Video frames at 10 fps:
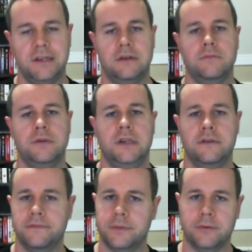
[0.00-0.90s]
it
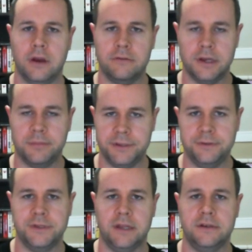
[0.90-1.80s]
did it from the ground up and
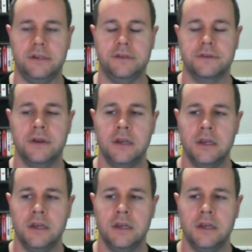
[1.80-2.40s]
used entities.